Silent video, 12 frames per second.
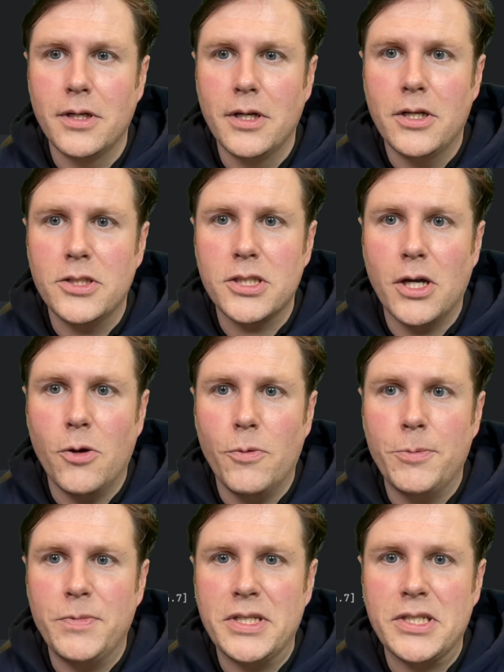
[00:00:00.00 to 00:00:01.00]
So
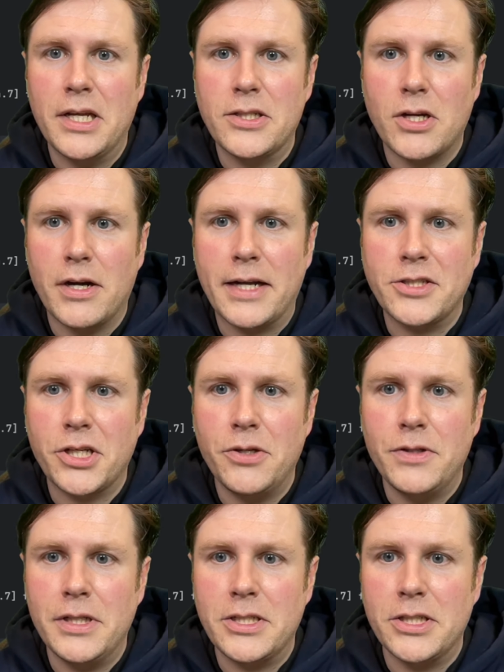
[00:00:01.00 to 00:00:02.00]
when we start
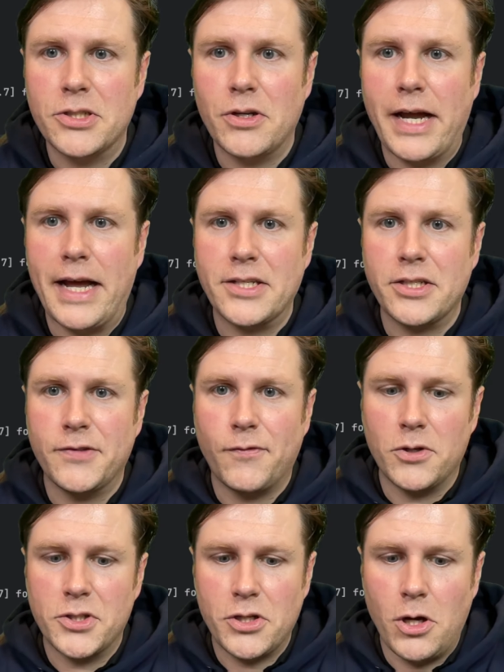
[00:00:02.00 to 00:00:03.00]
executing this, it's going to ask us for
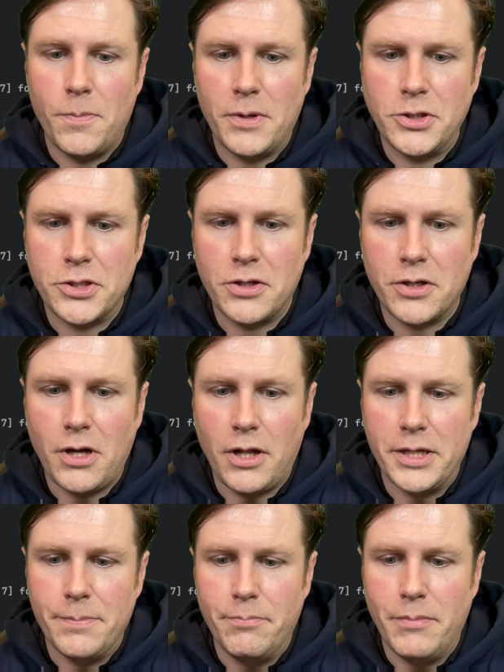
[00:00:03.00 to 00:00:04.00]
our scope. I'm just going to call
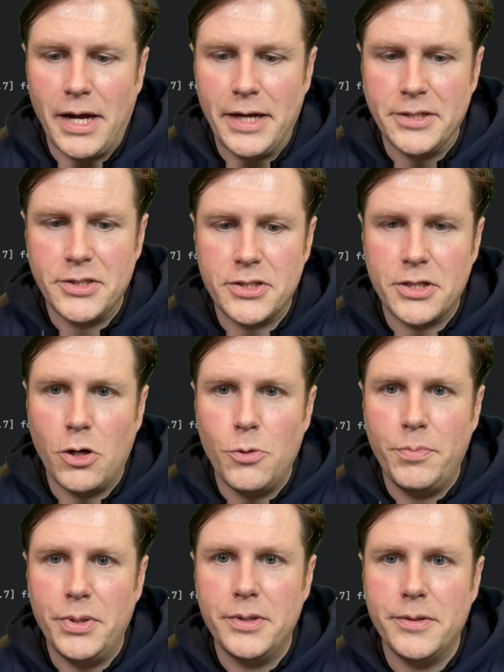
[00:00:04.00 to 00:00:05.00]
it my
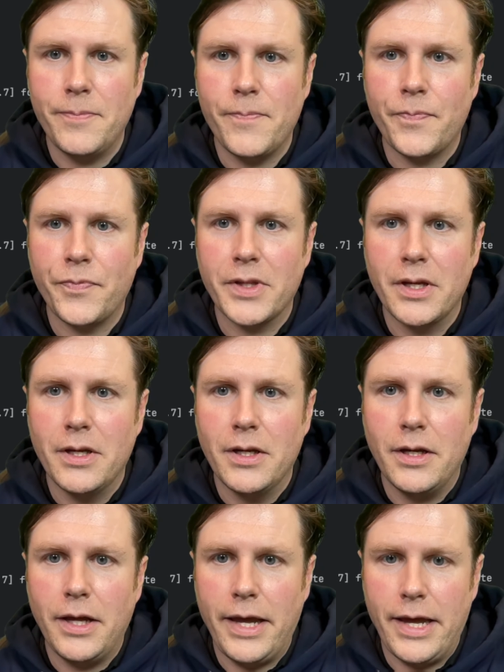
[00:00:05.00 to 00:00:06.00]
scope,
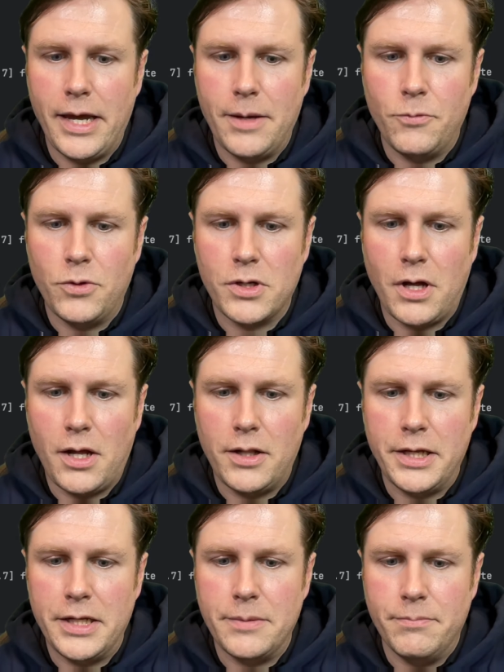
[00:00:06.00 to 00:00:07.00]
and we'll call
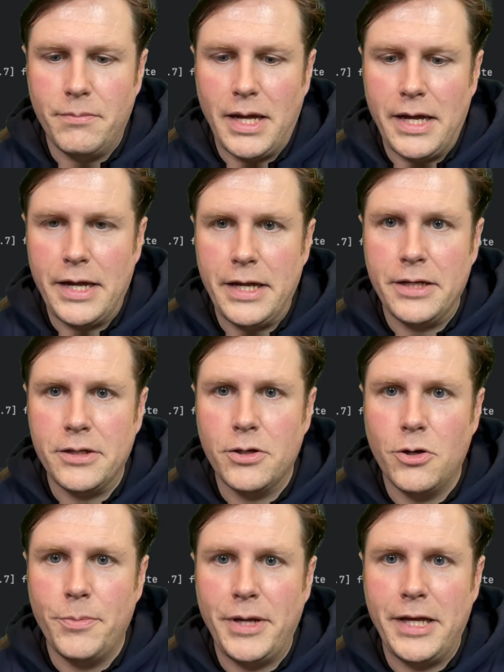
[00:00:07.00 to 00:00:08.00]
it my
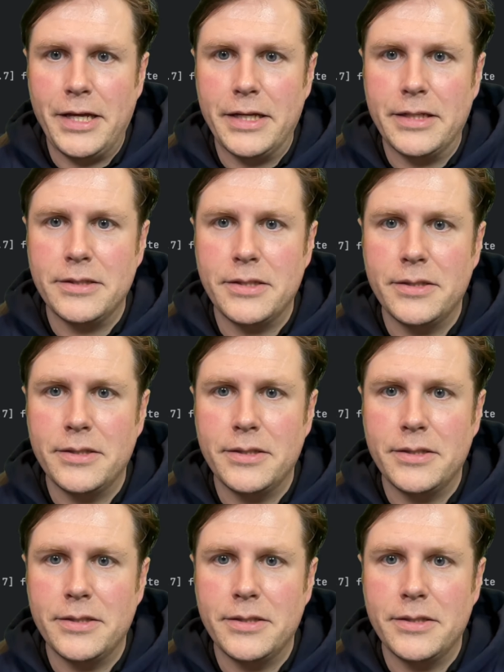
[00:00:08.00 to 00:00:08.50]
command.